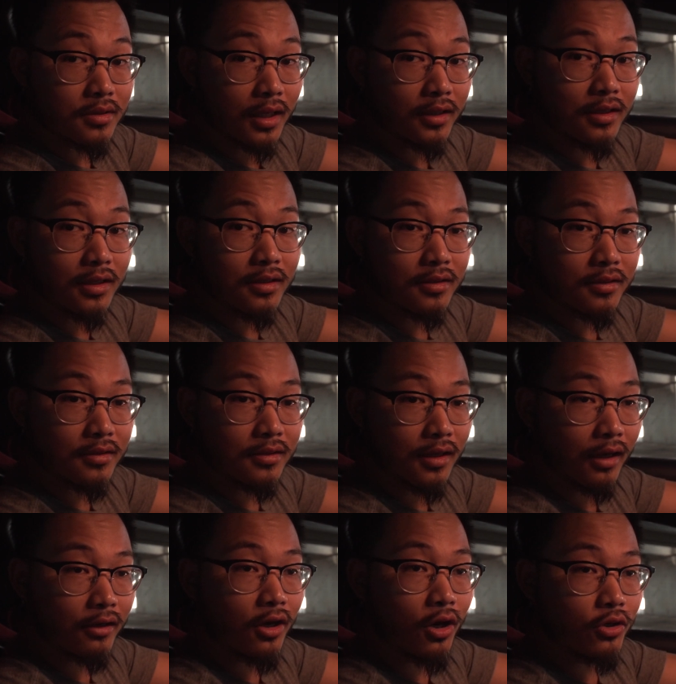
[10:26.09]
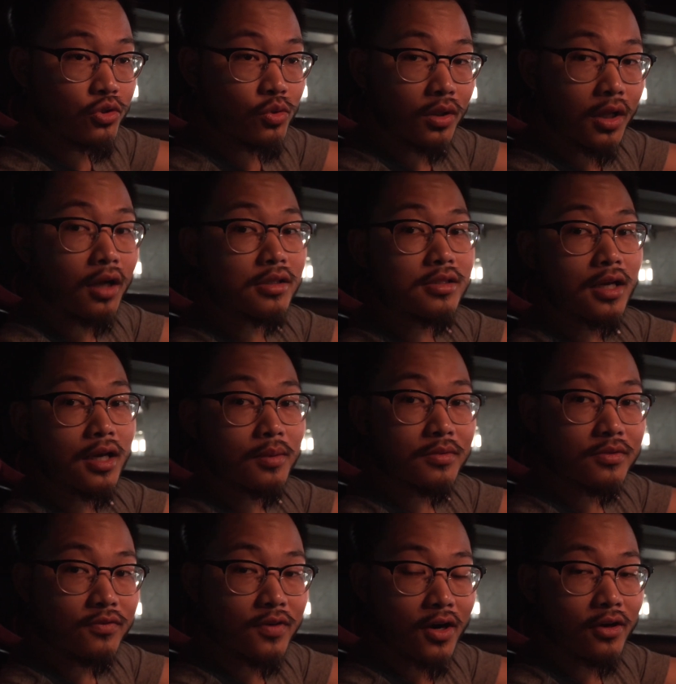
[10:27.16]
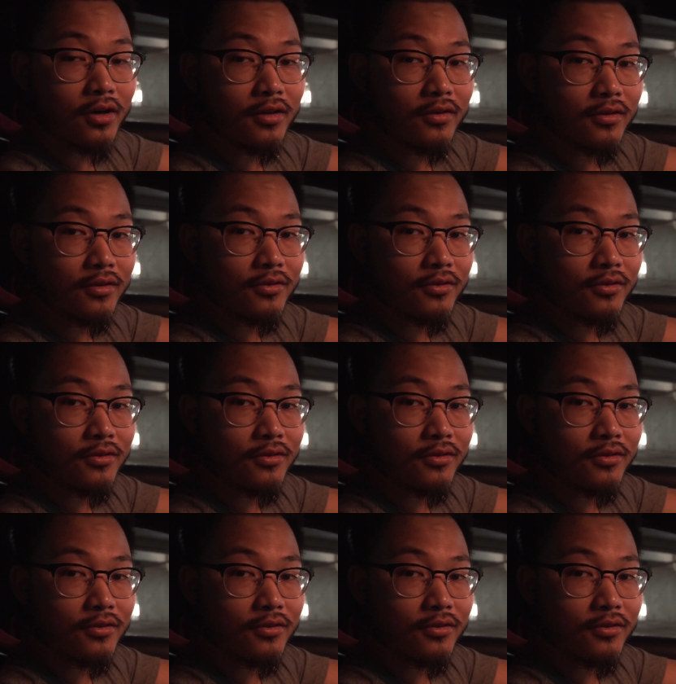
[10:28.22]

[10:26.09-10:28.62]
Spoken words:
I think I called you a lot of times. Very